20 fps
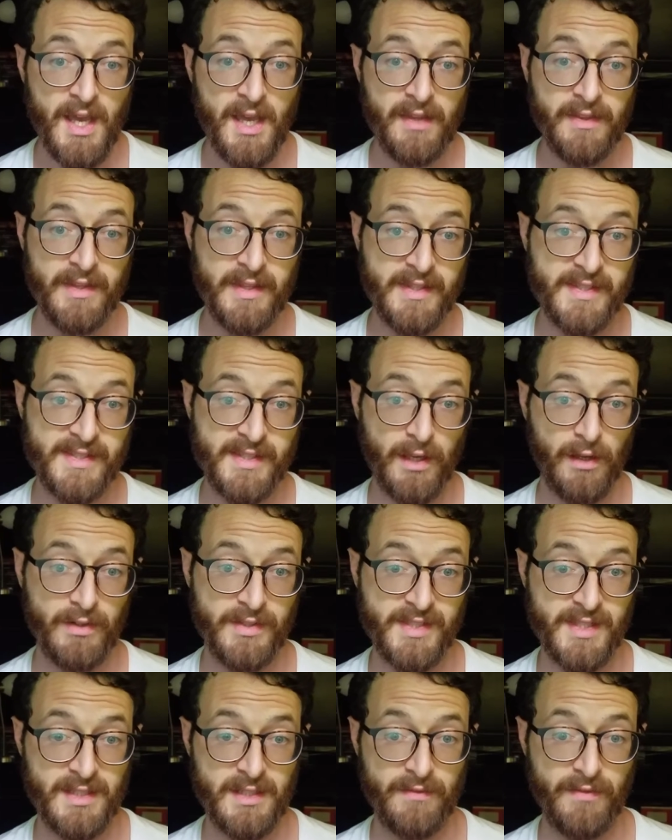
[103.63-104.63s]
These
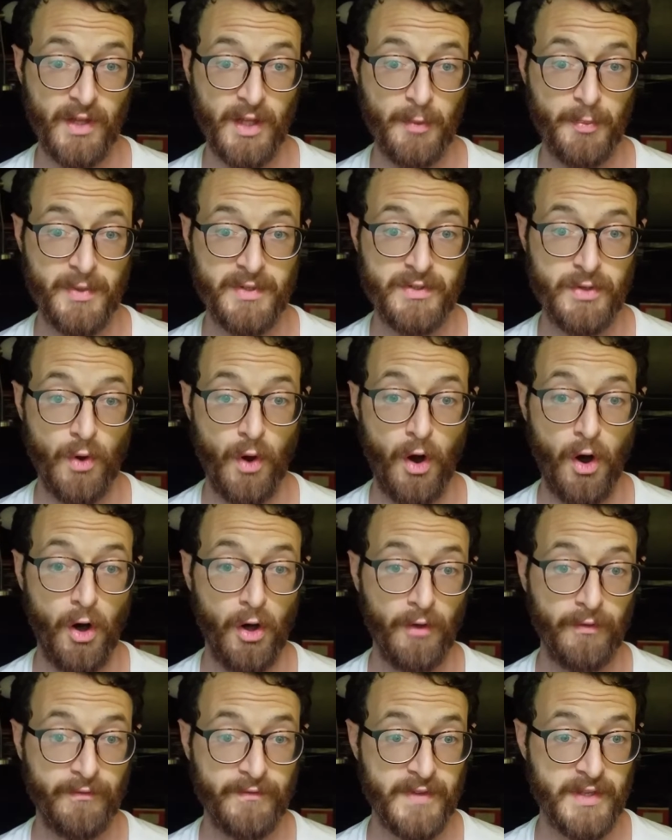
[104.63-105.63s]
cells can develop into
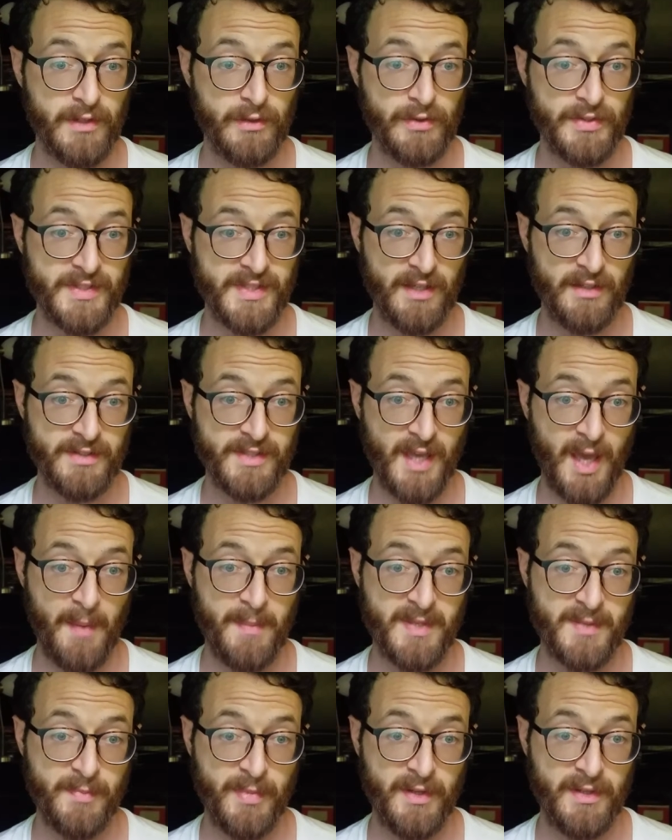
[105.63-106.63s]
all fetal cell
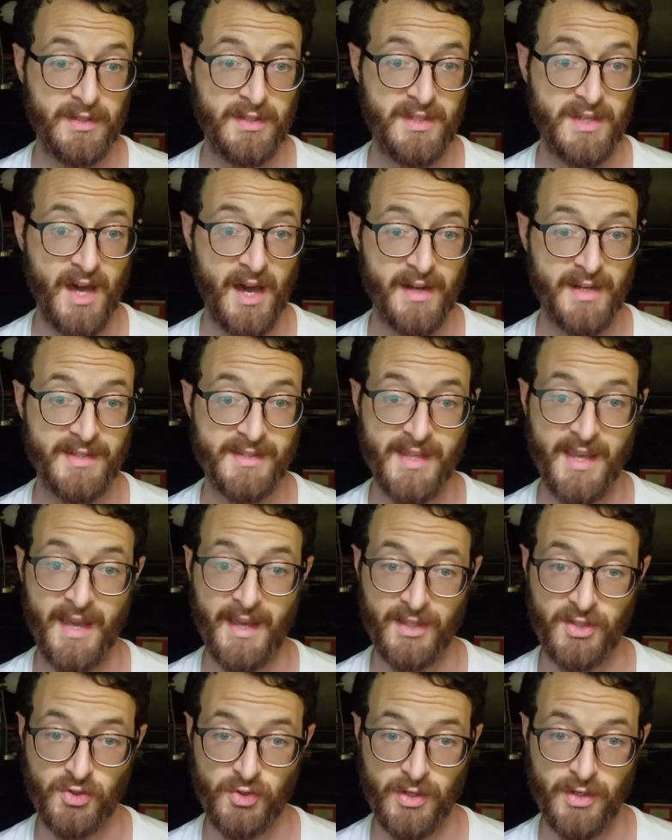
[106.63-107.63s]
types, but not into
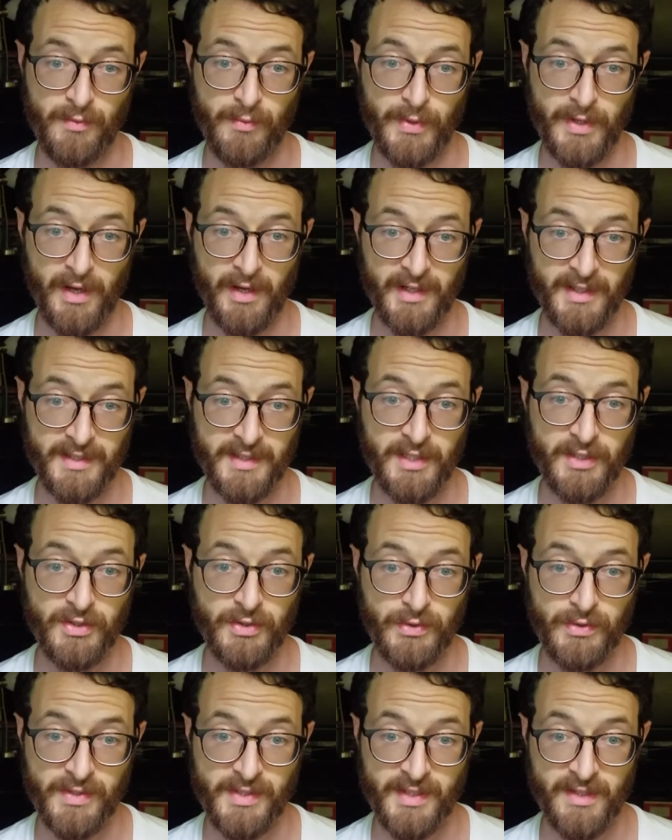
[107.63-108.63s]
extraembryonic
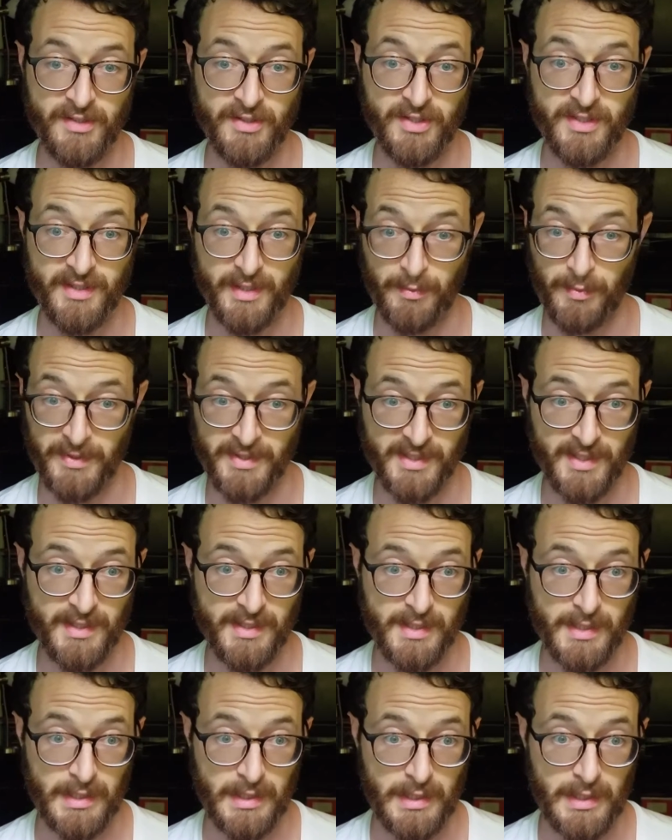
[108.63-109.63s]
tissues such as the
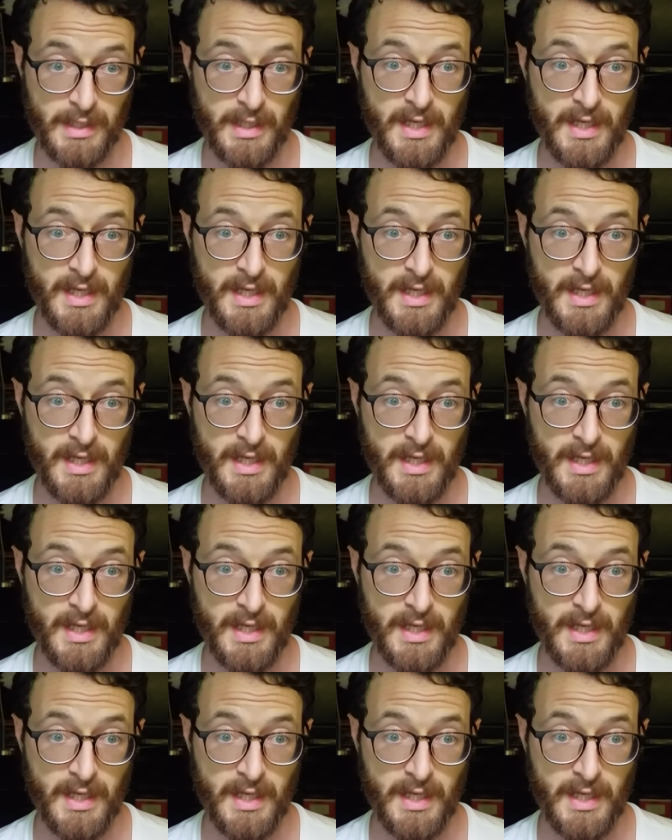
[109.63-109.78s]
placenta.